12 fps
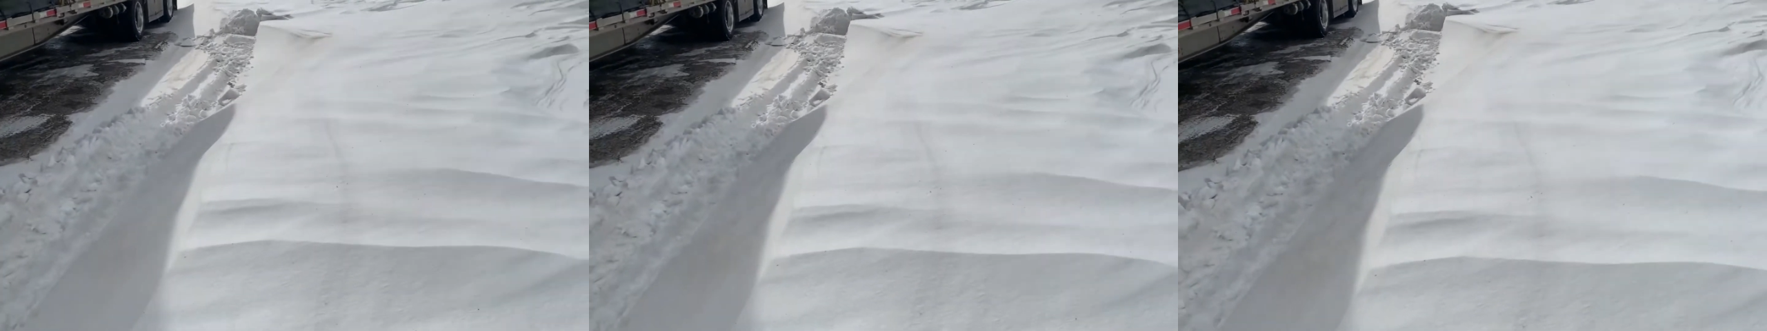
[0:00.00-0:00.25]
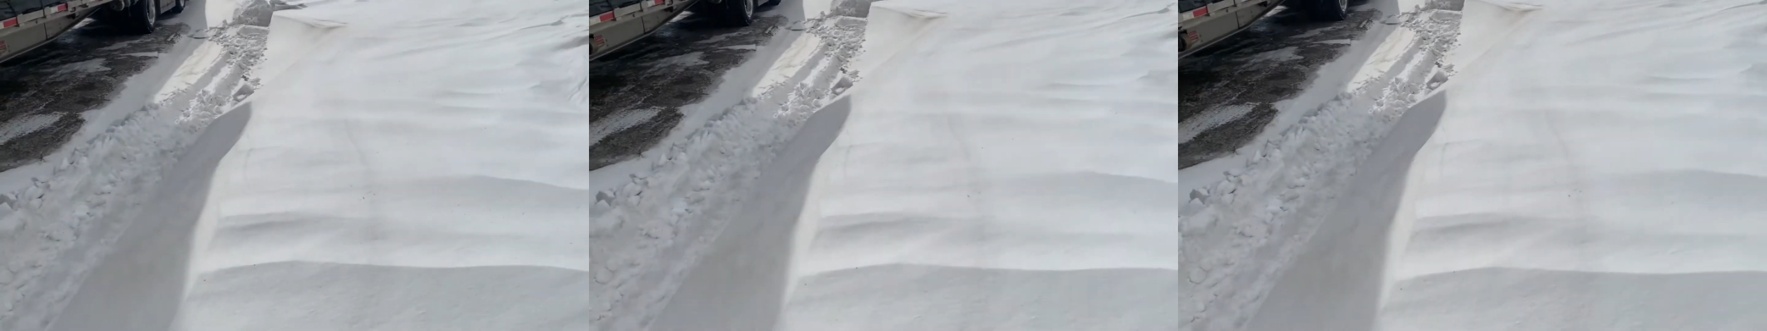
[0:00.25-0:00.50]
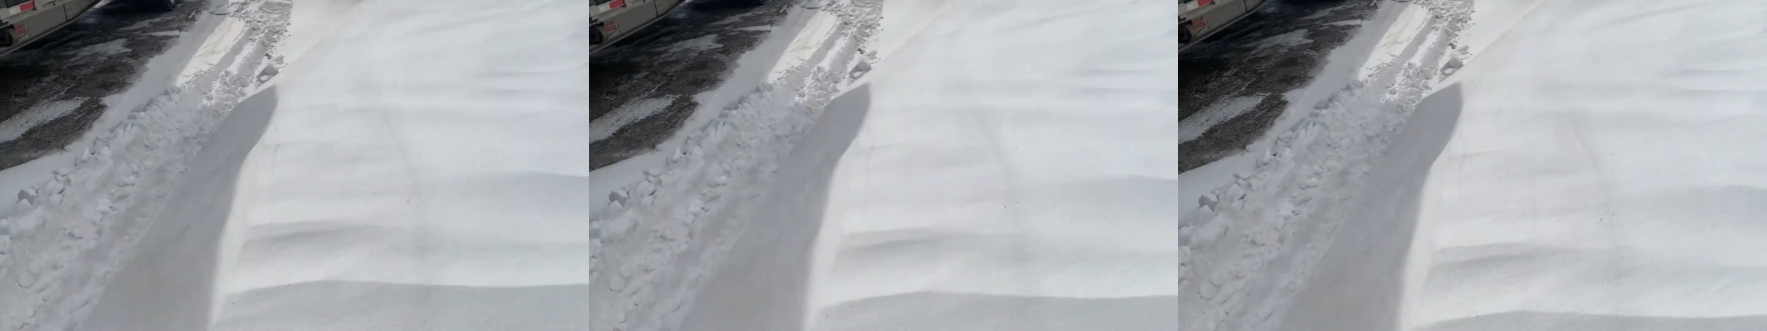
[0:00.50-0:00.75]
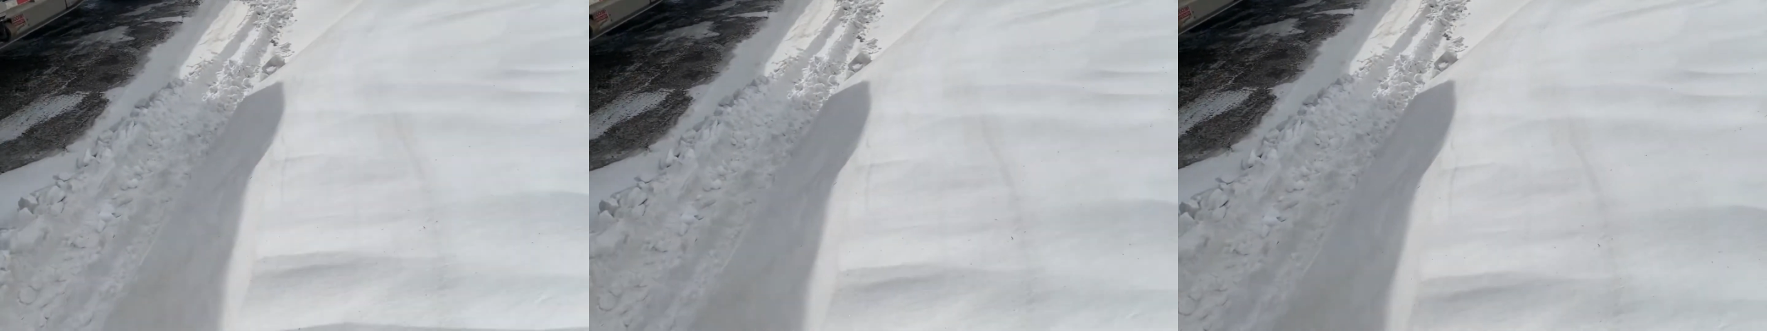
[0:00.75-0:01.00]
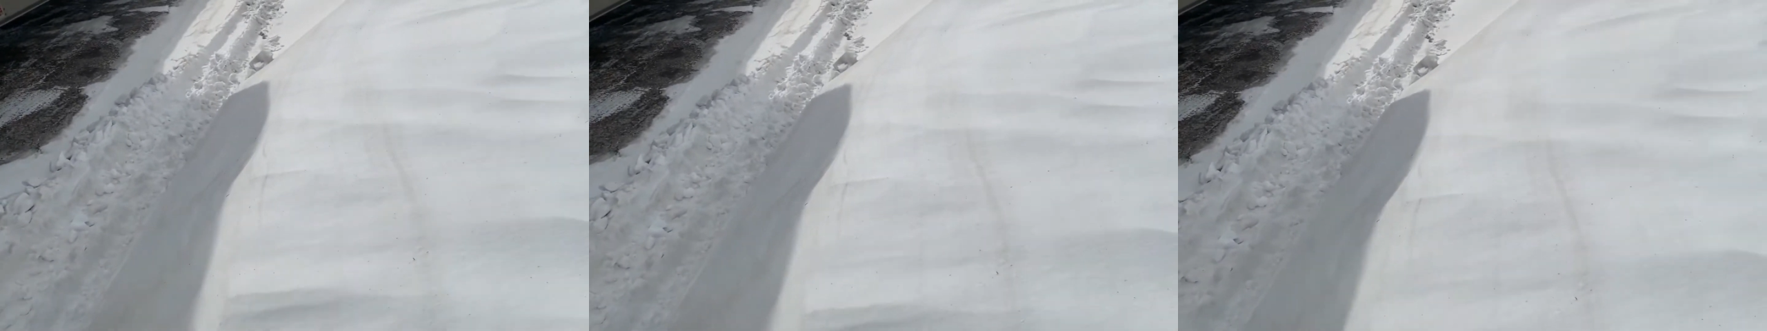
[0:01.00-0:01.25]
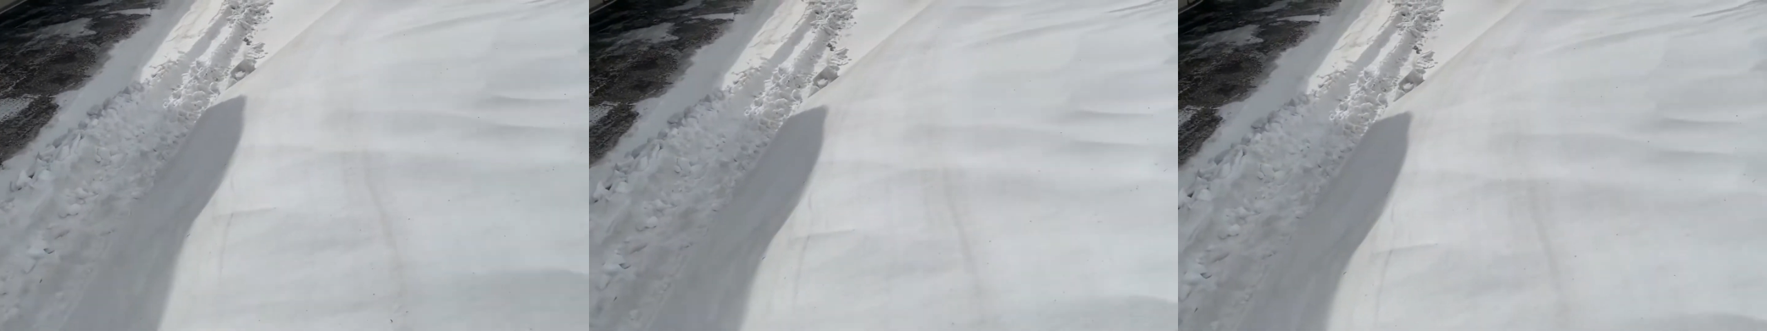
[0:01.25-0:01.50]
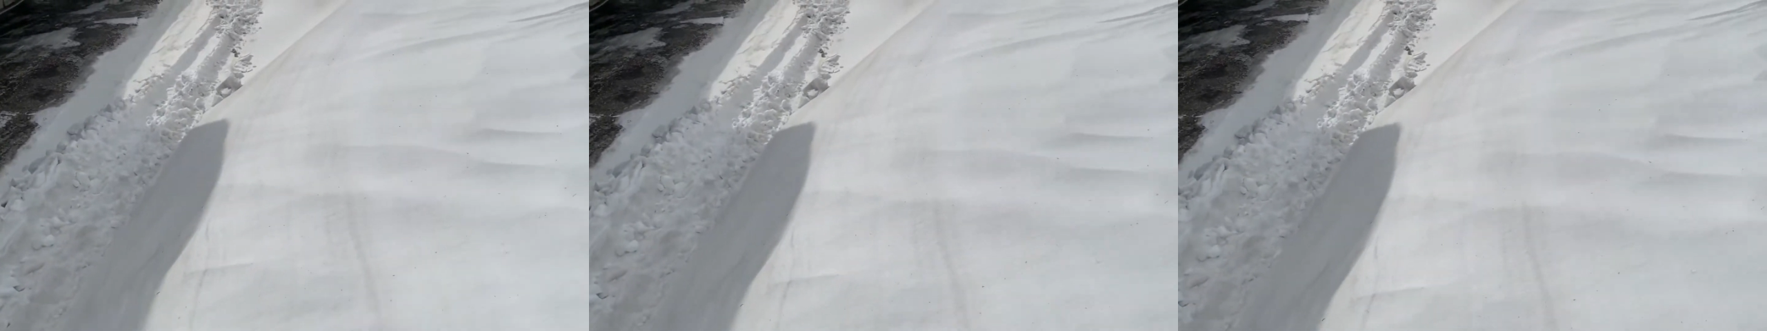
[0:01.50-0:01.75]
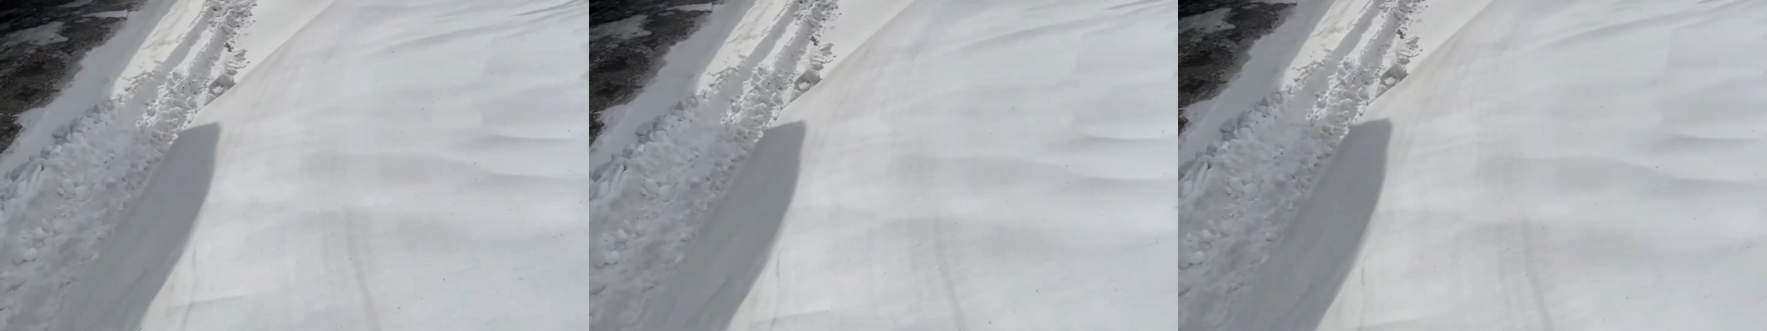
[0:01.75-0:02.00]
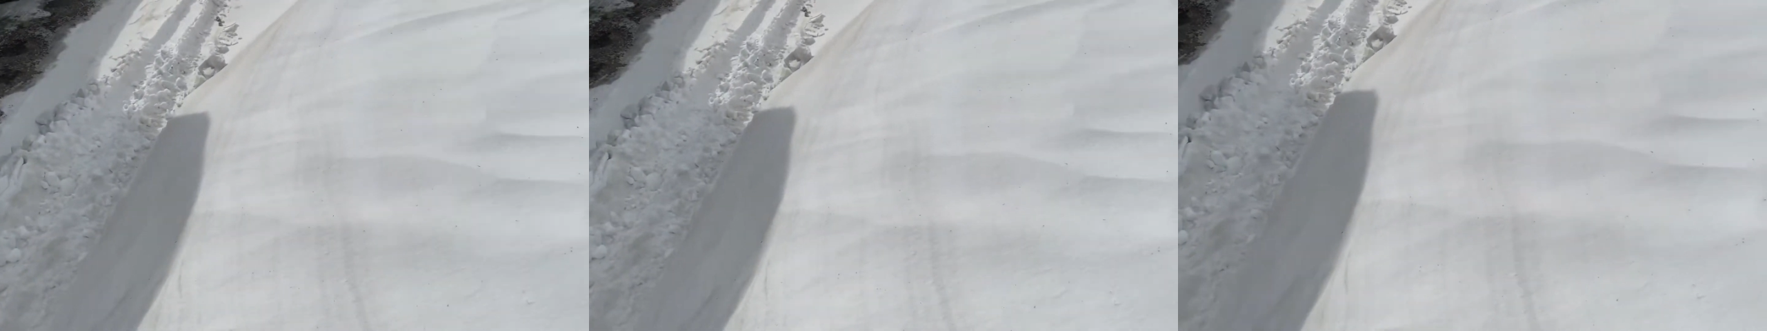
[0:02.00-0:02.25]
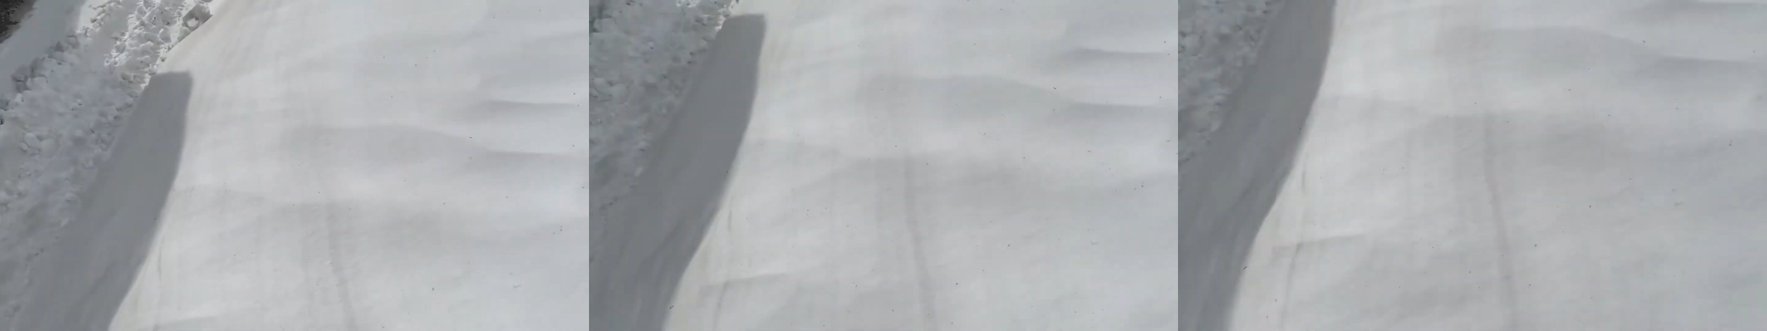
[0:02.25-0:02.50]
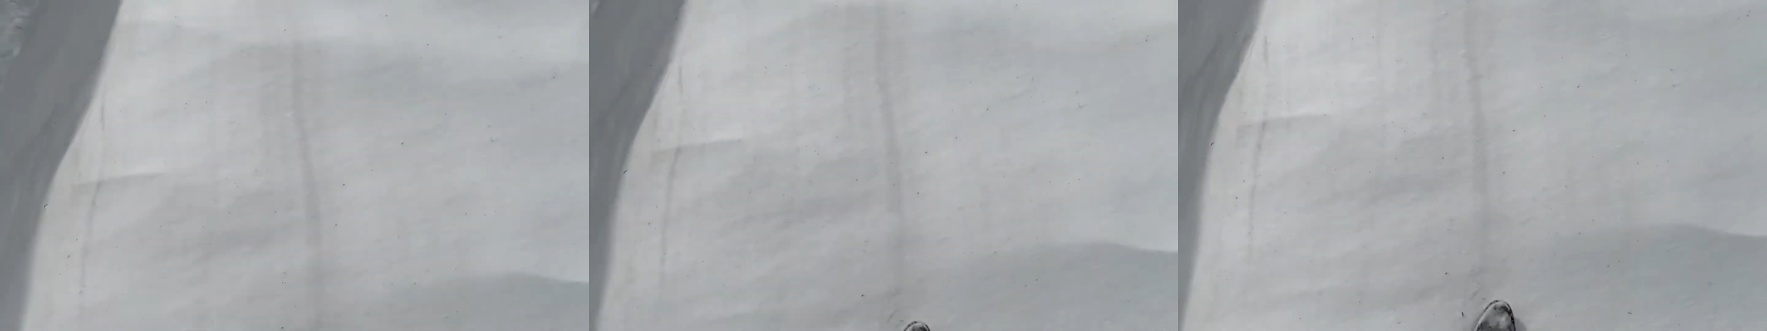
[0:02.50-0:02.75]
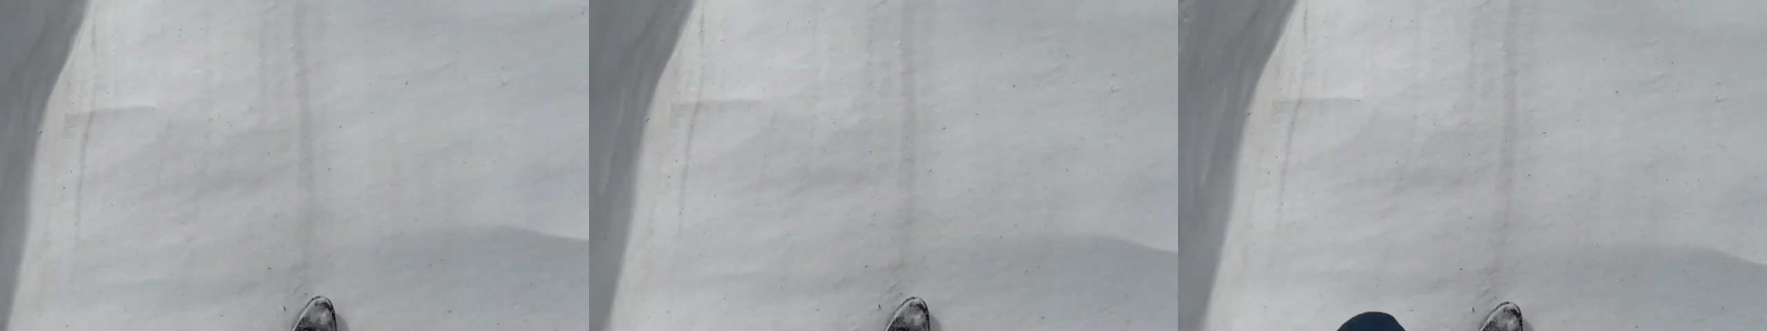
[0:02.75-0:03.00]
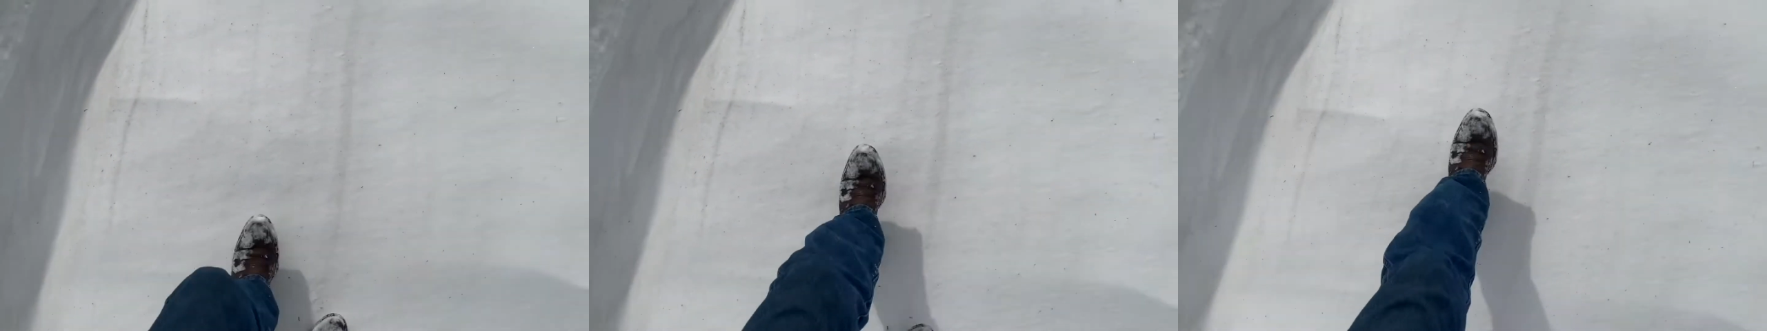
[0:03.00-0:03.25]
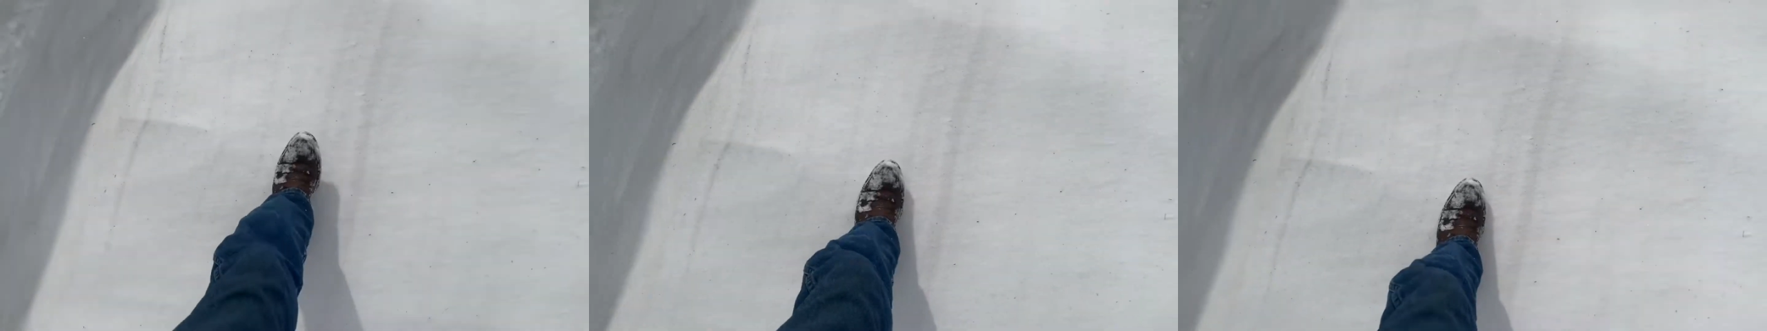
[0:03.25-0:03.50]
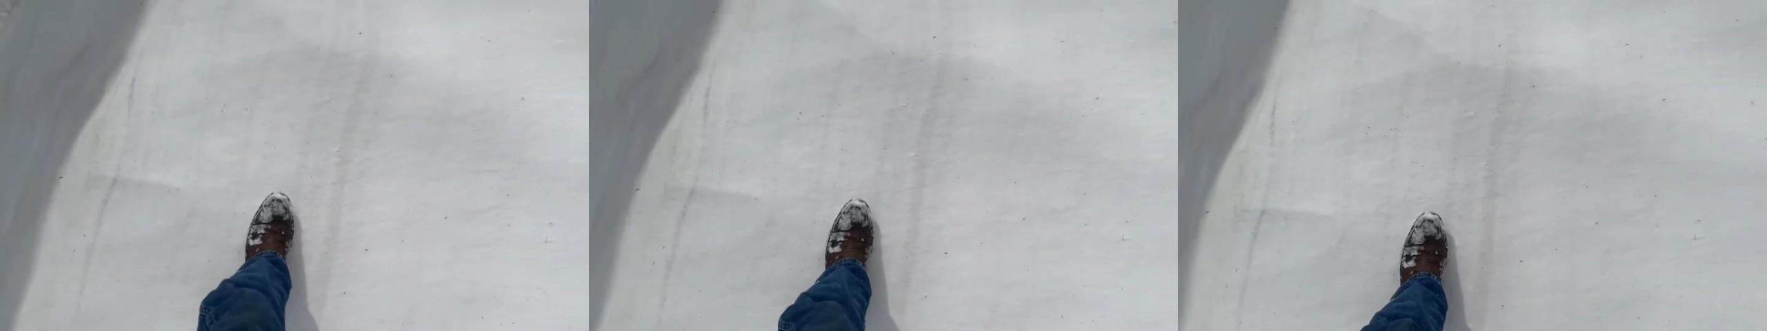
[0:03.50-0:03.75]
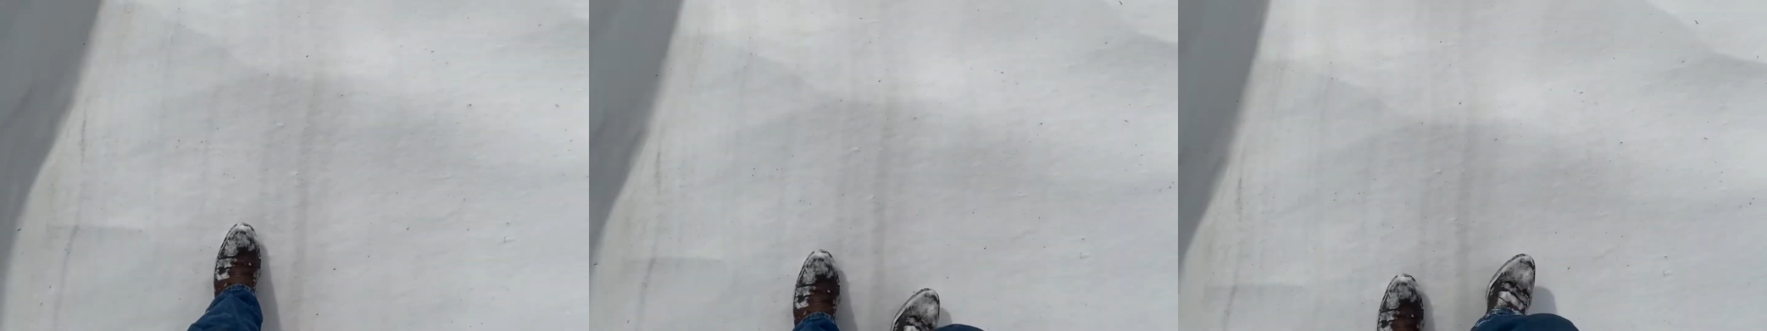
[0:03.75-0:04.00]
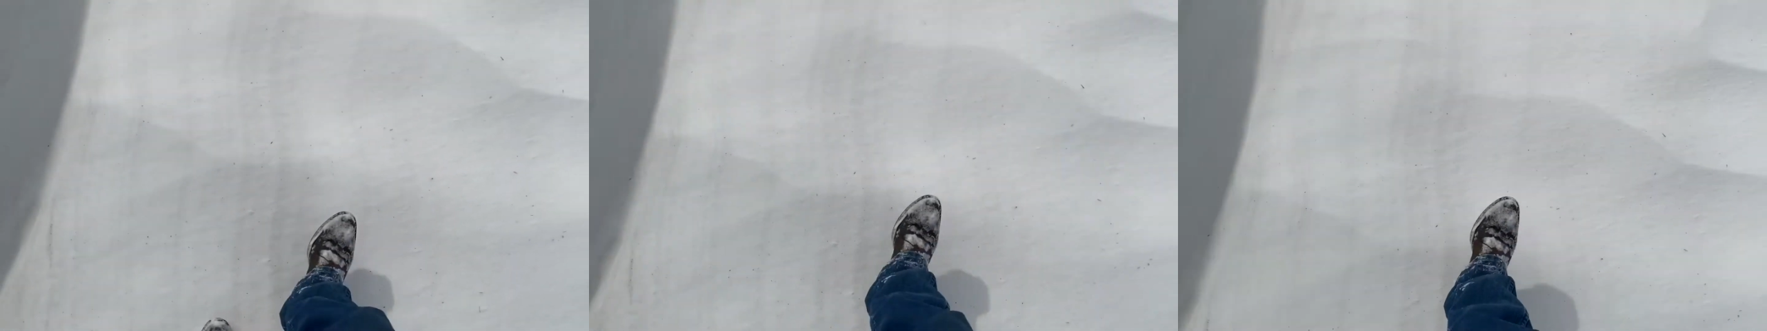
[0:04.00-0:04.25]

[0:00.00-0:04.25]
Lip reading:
[unreadable: no face in view]